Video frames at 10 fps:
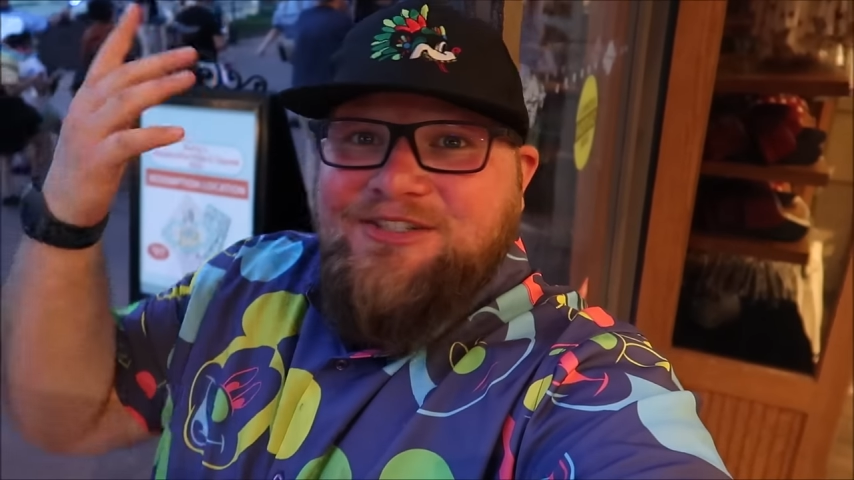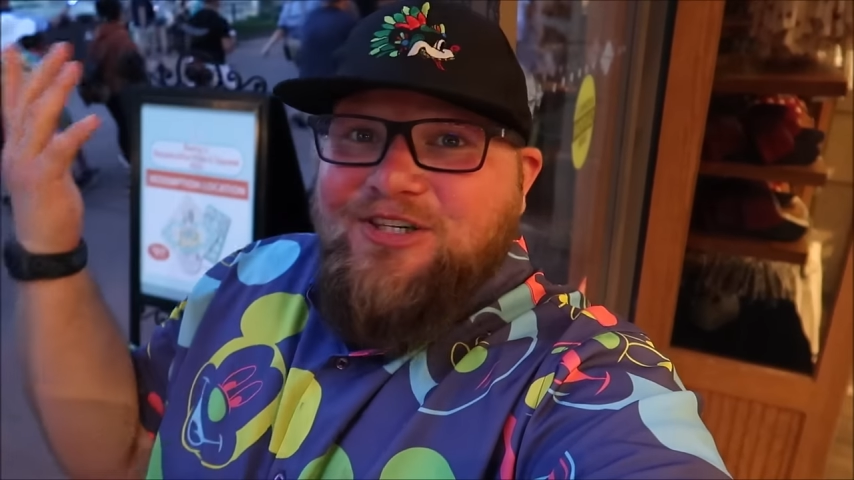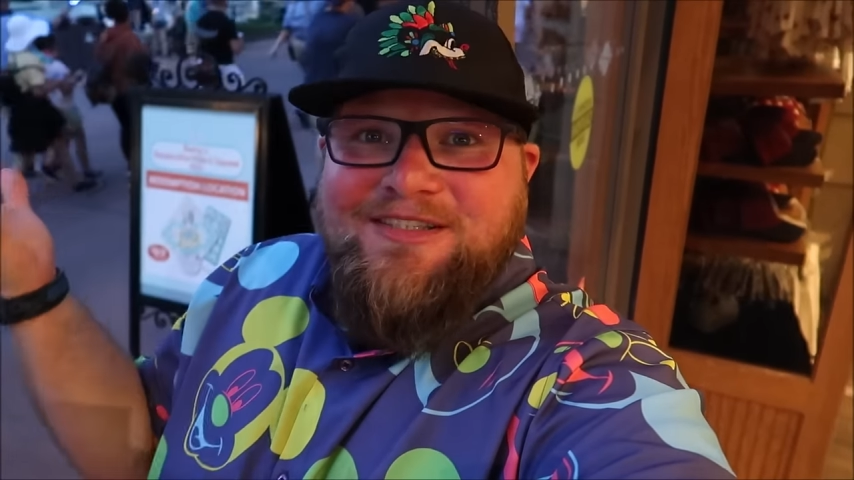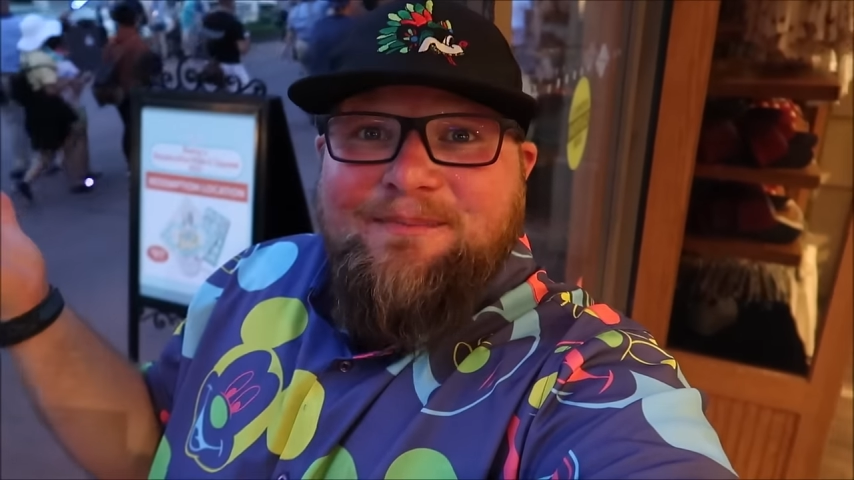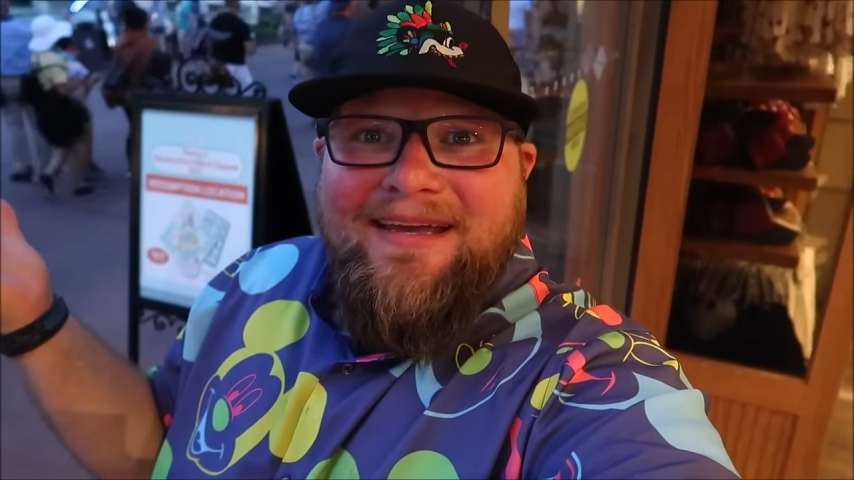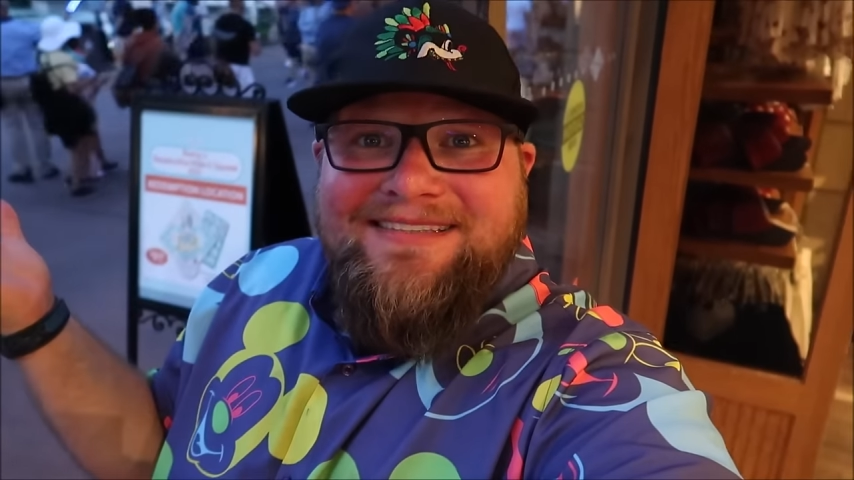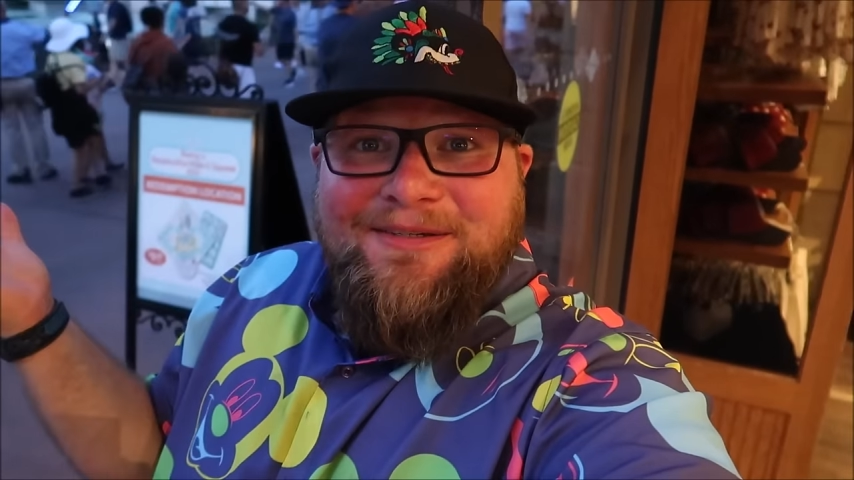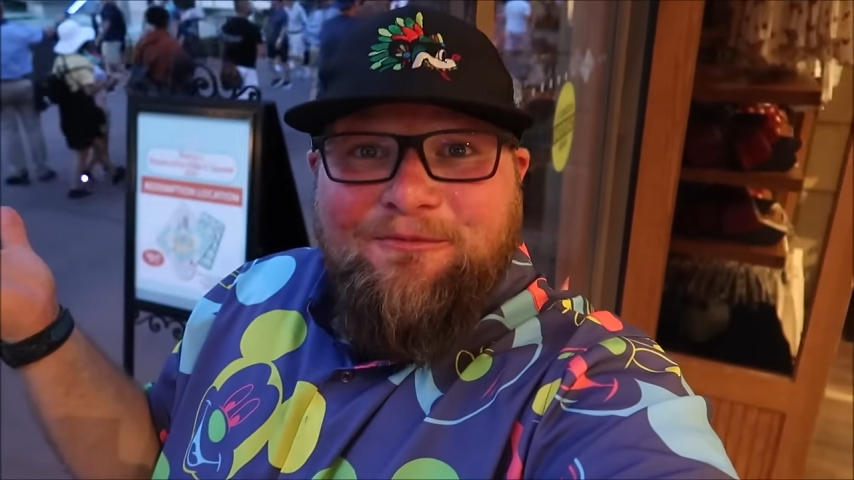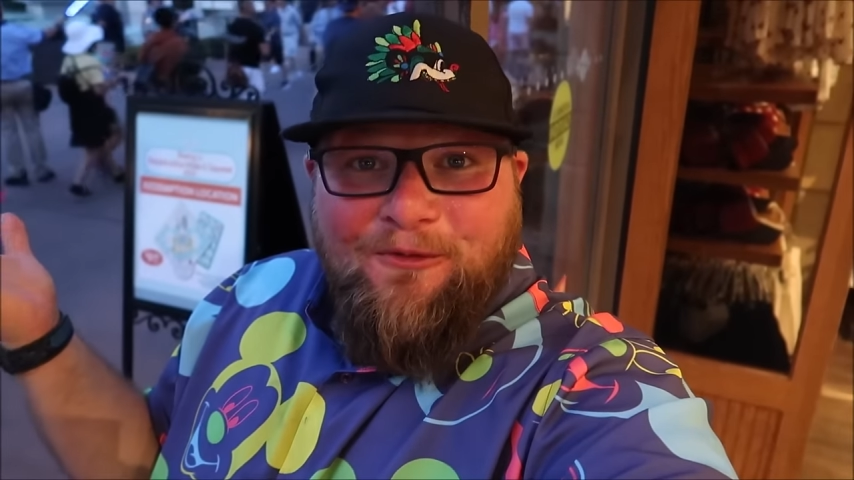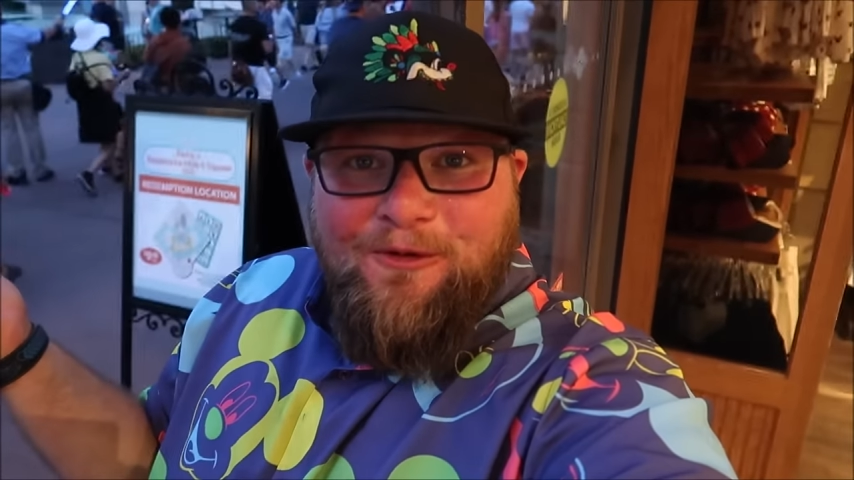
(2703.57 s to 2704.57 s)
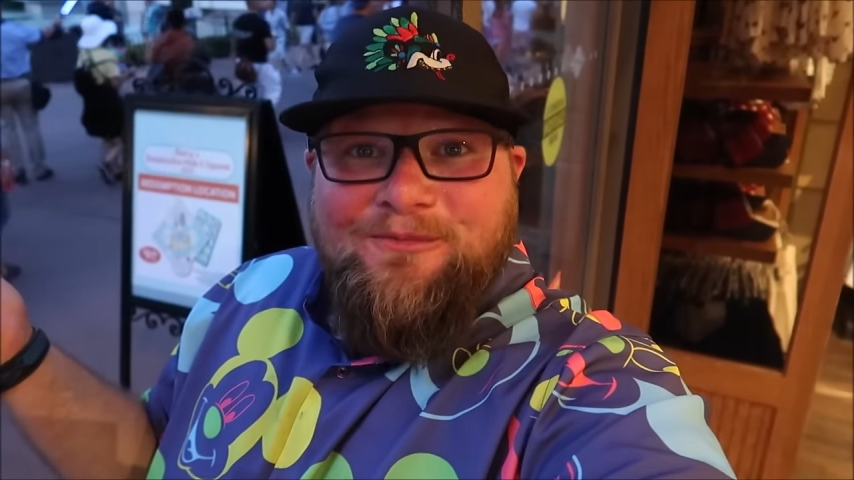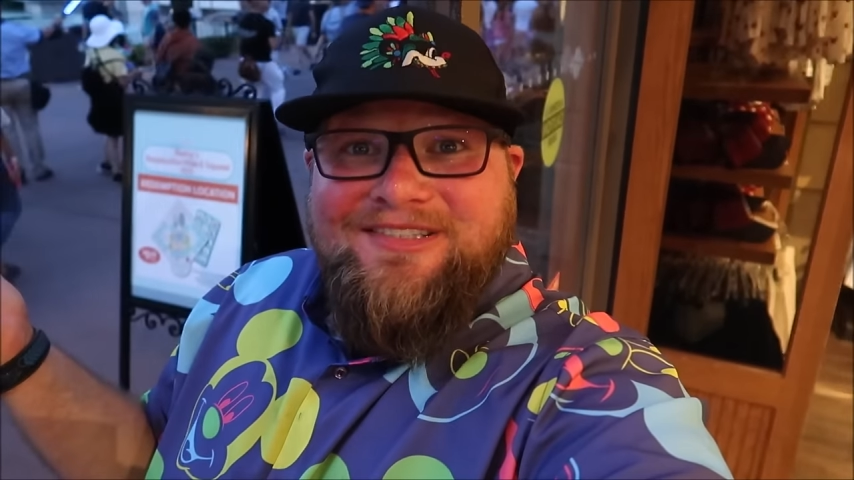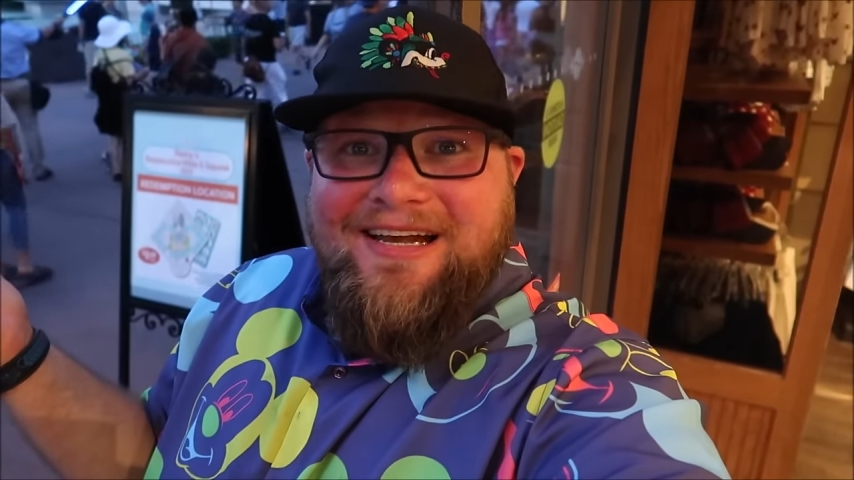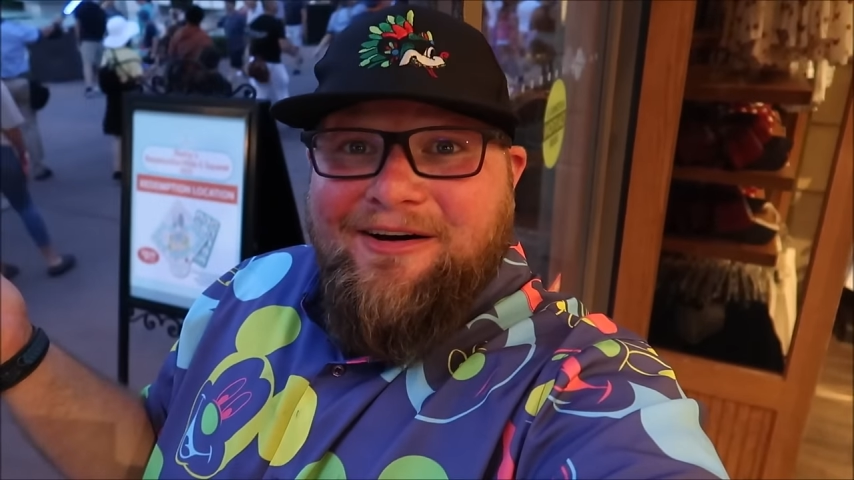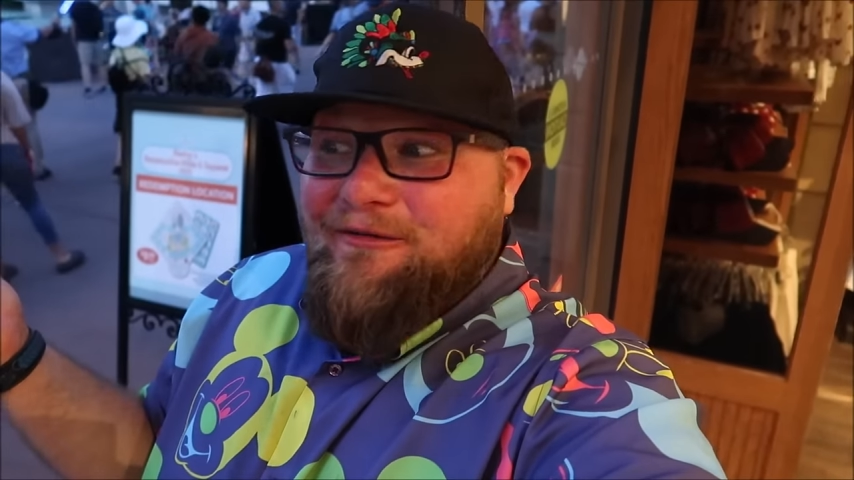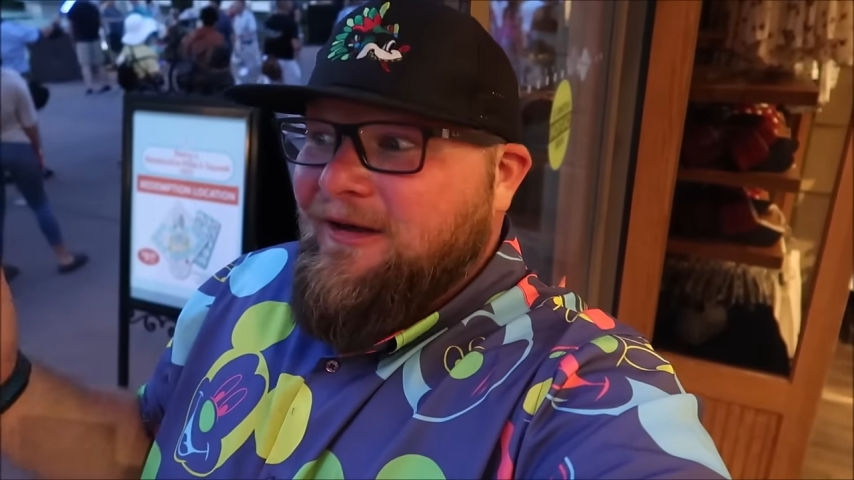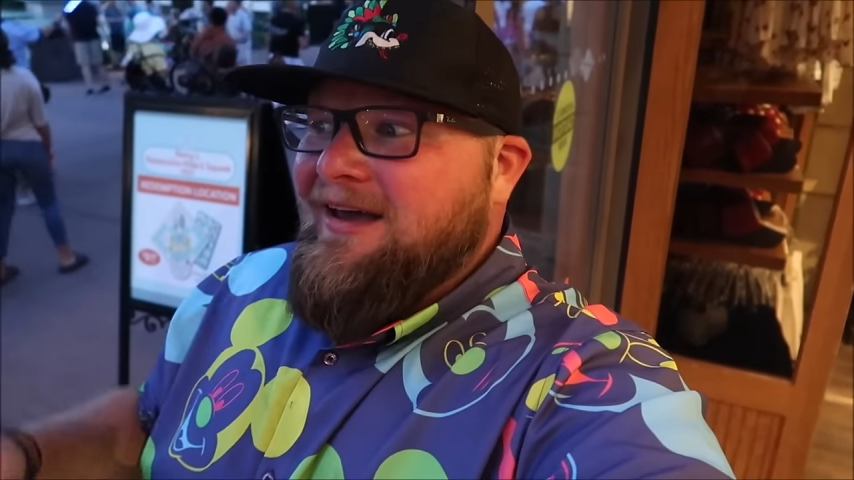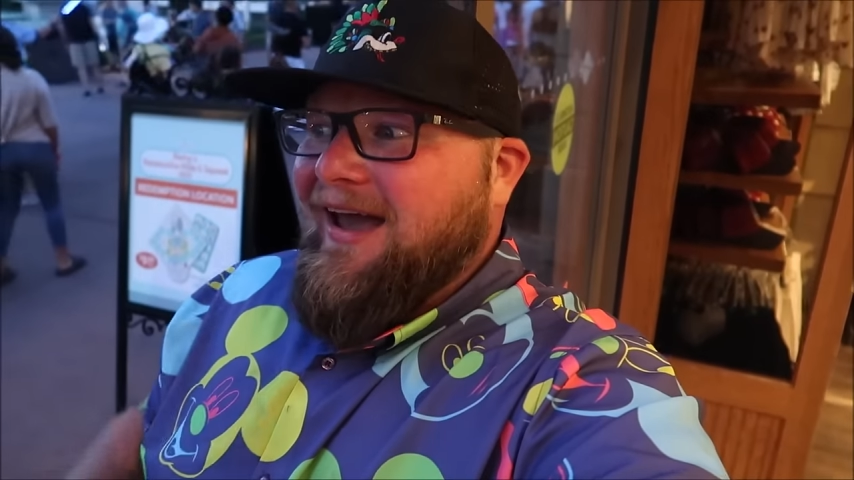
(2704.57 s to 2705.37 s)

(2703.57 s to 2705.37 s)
he just makes them for himself,